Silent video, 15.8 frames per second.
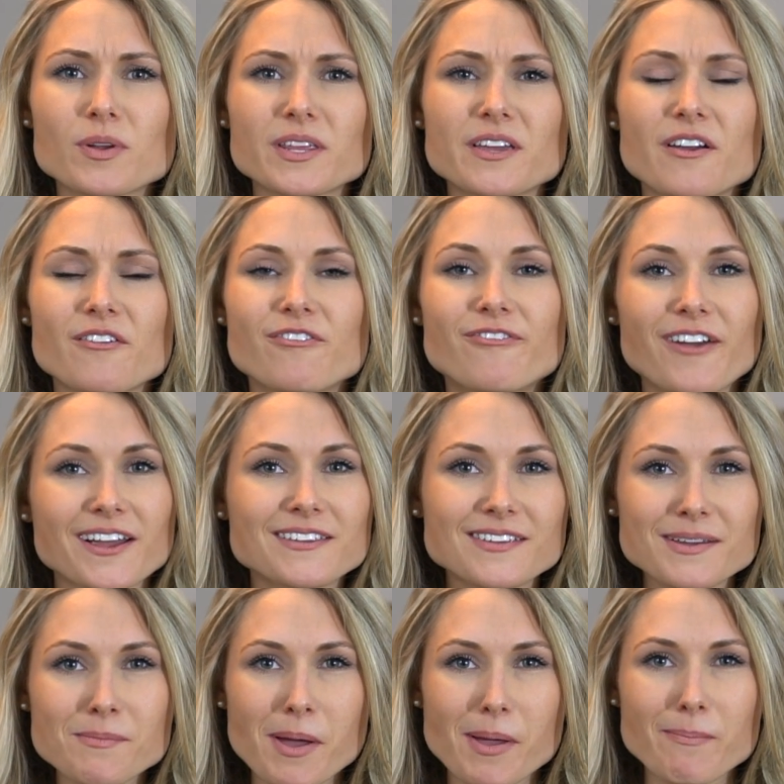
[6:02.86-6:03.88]
really
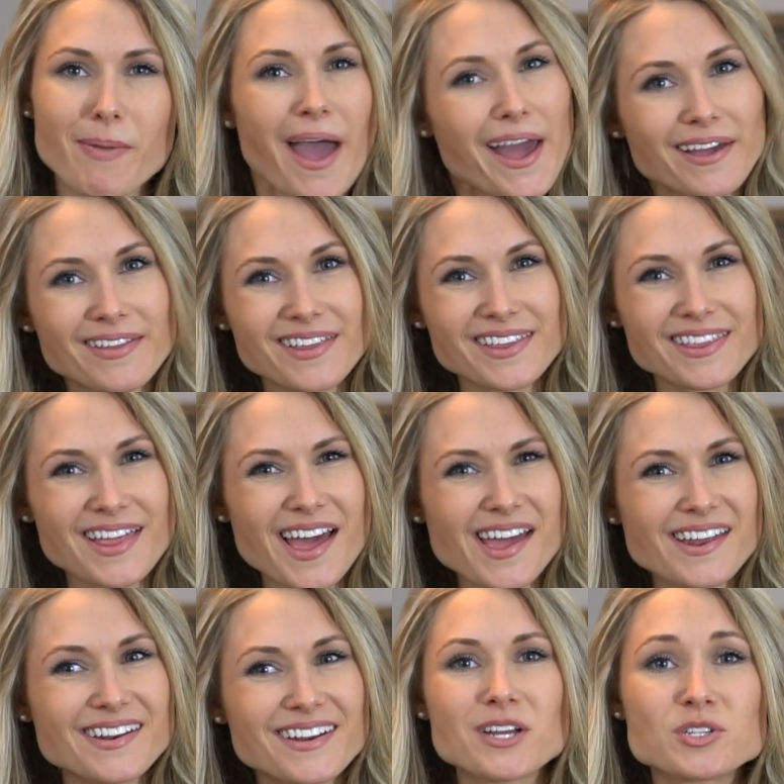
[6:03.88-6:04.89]
affecting my back like
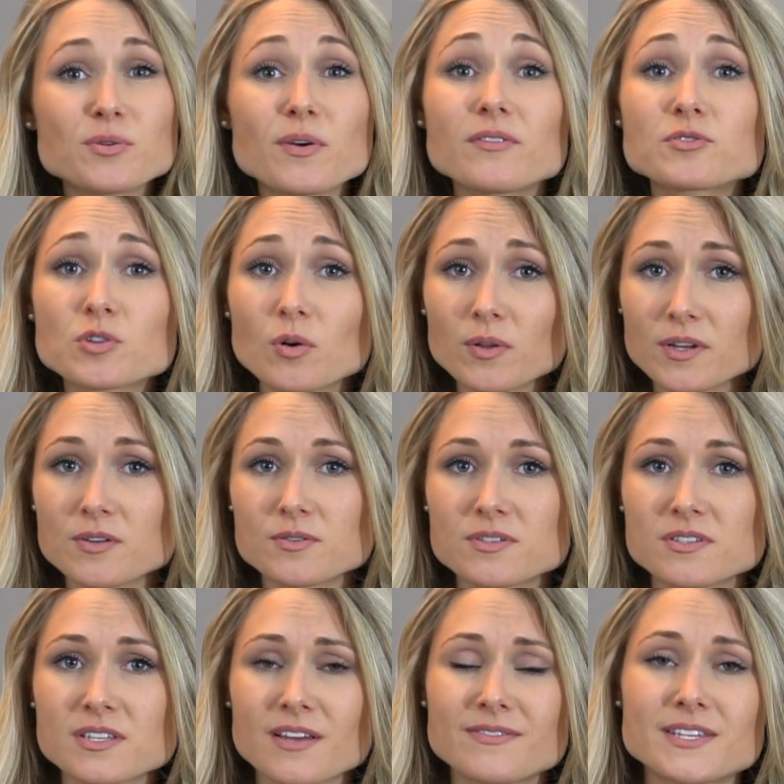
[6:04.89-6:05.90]
that. I do have
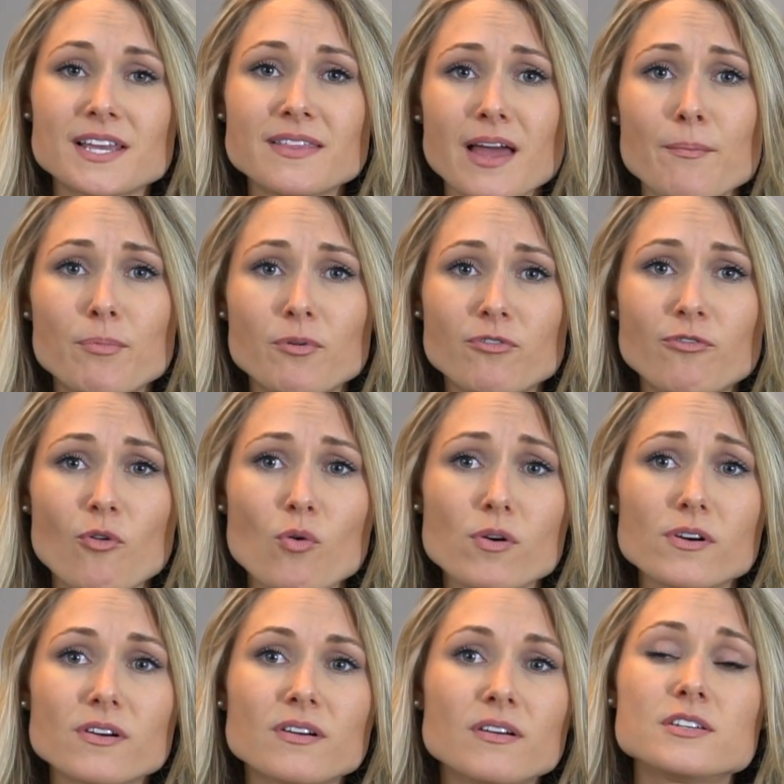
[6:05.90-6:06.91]
scoliosis, I've said that
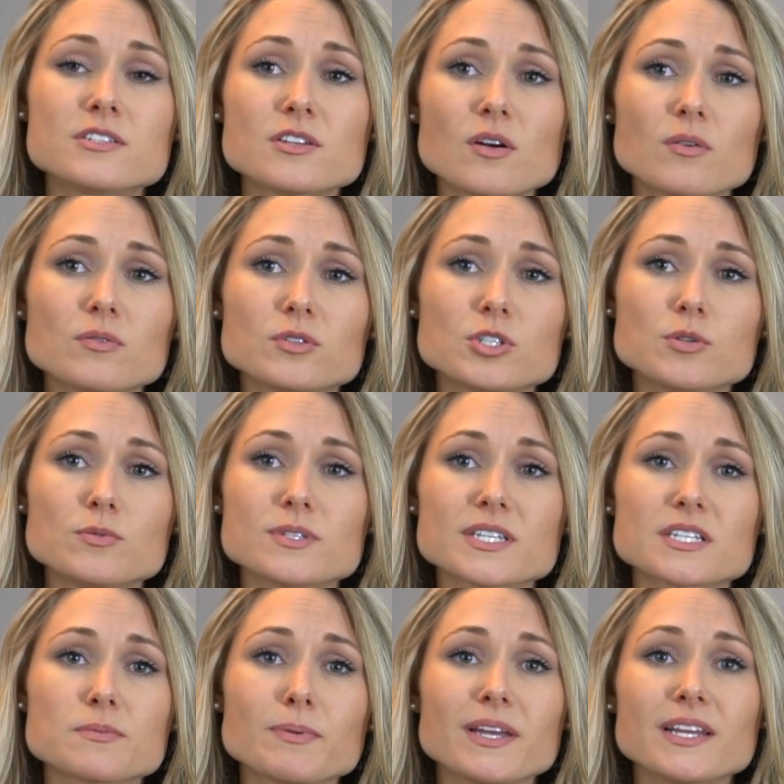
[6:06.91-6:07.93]
before, so she was
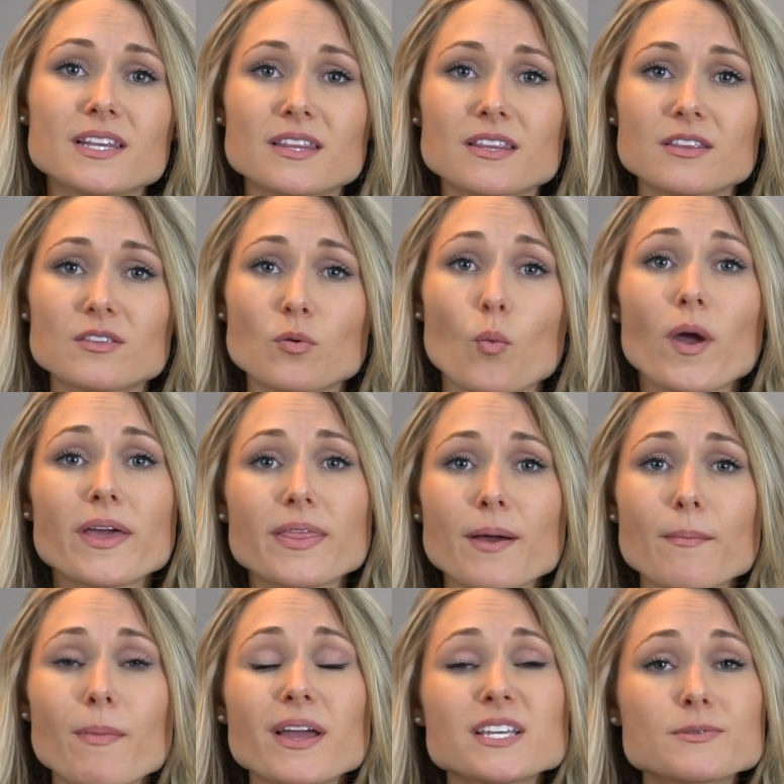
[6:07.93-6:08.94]
explaining the way
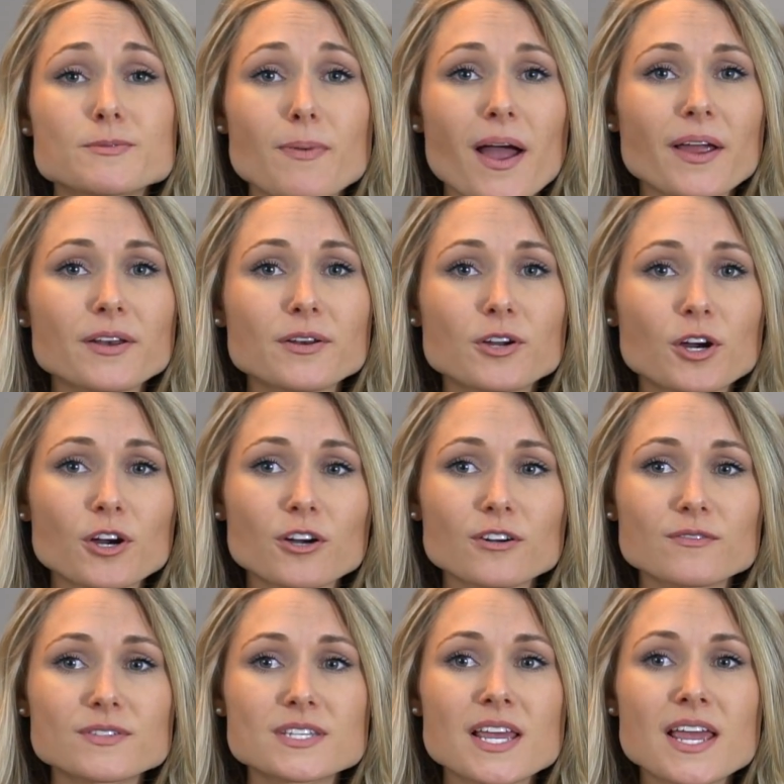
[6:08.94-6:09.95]
that my spine
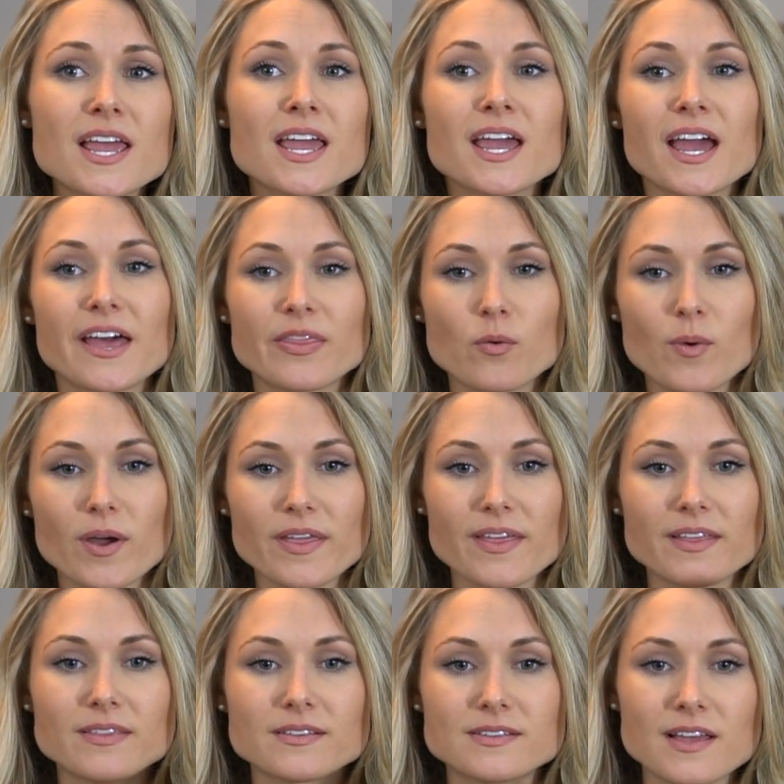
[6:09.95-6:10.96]
curves and the way
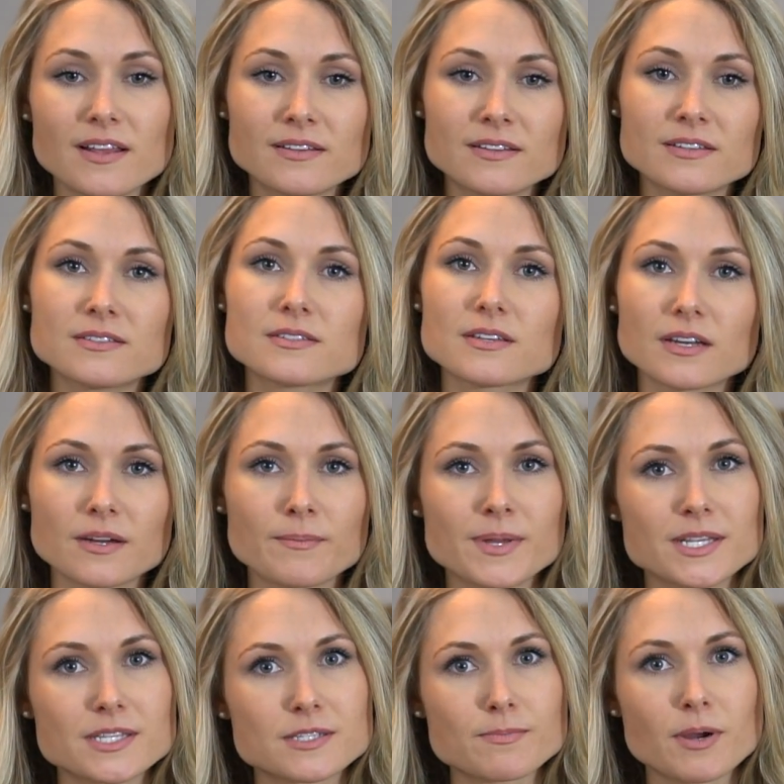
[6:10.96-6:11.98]
that the tendons,
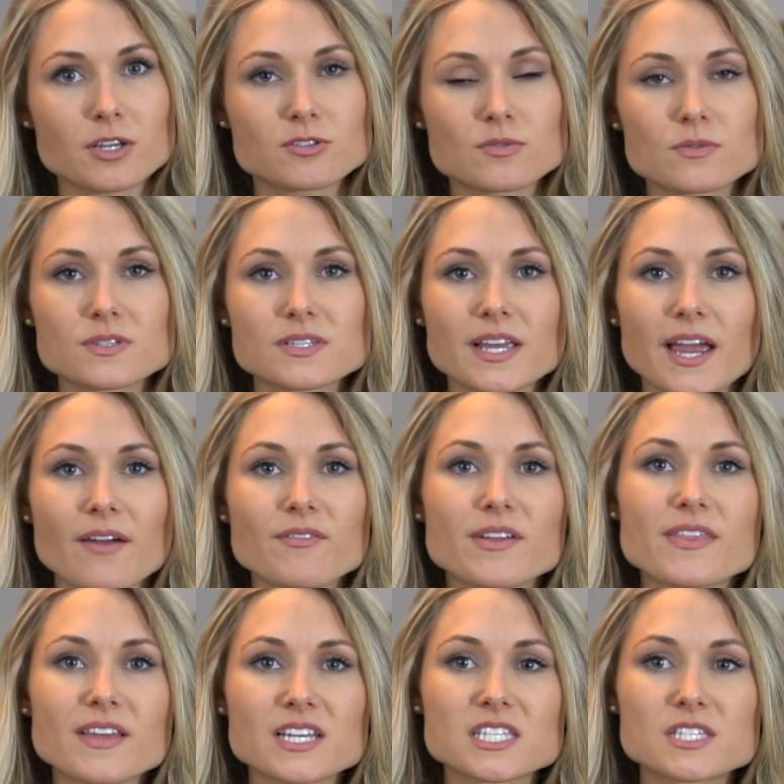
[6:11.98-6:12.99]
ligaments, muscles, like
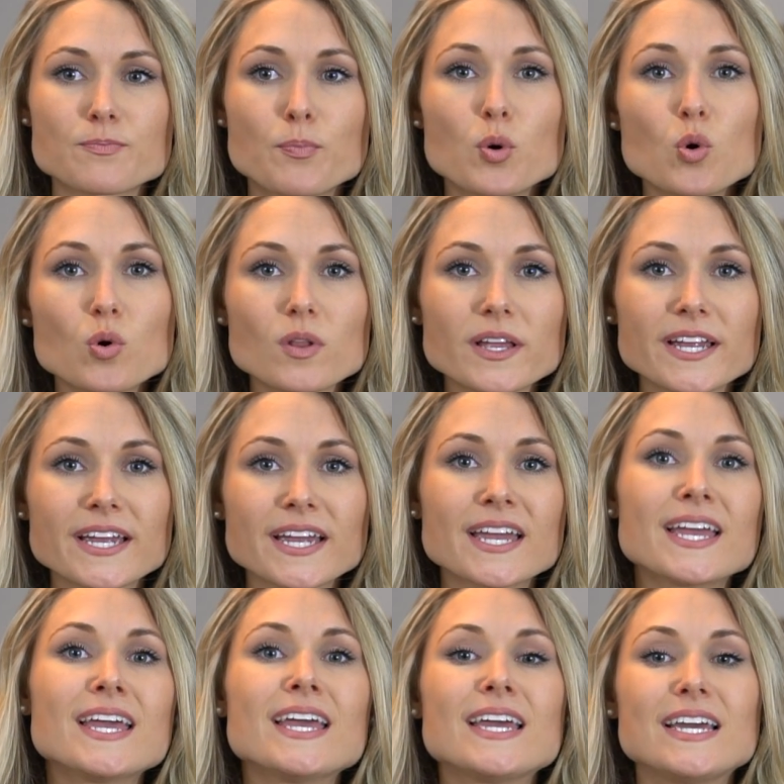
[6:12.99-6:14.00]
everything's pooling.
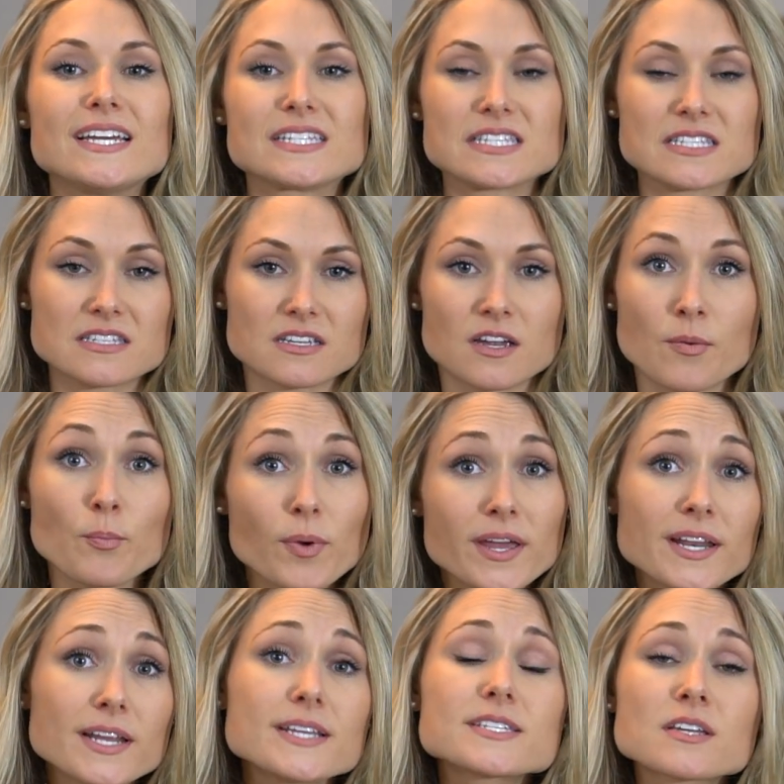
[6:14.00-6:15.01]
It
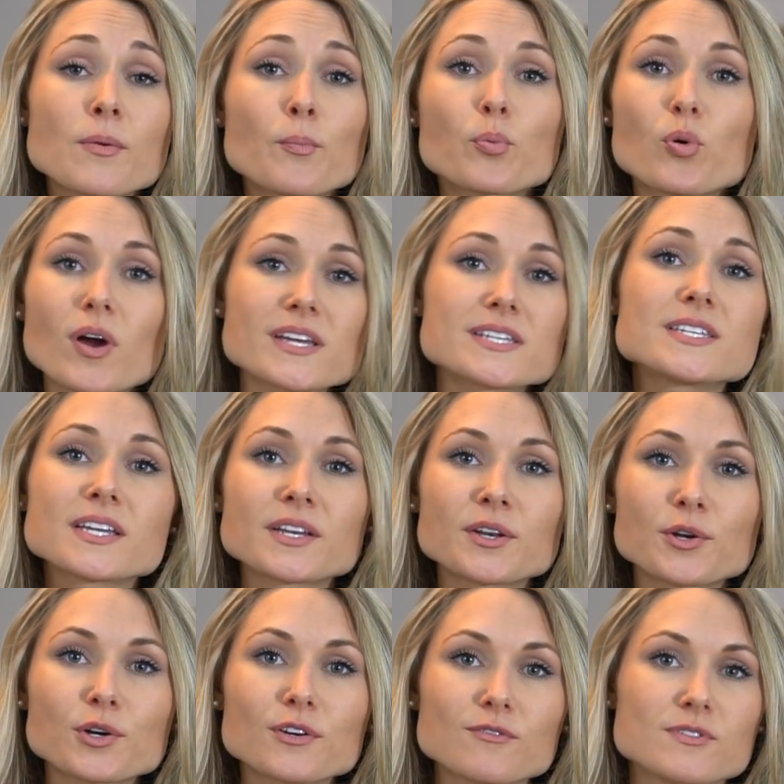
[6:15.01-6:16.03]
is compressing
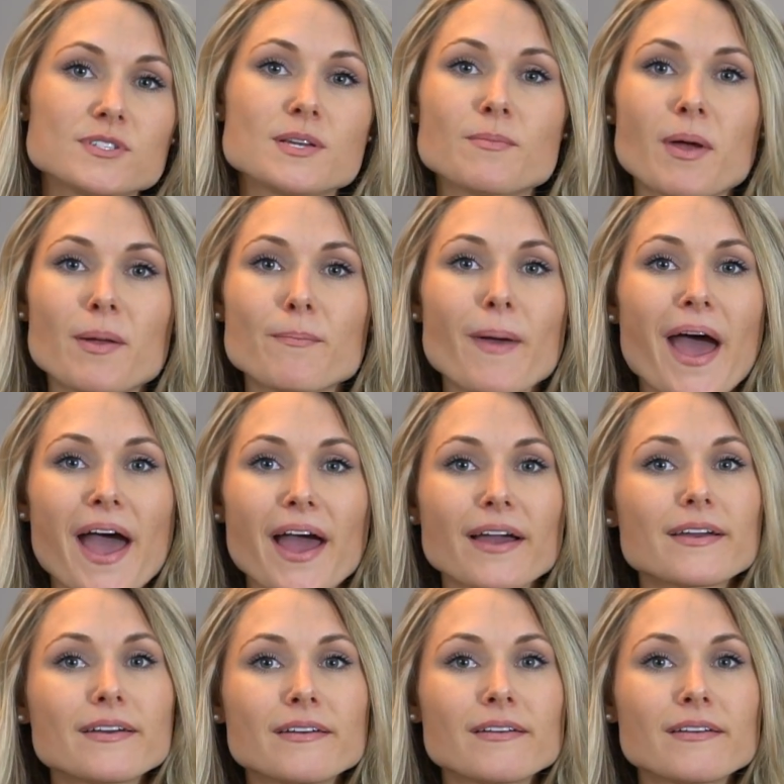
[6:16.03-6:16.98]
nerves in my back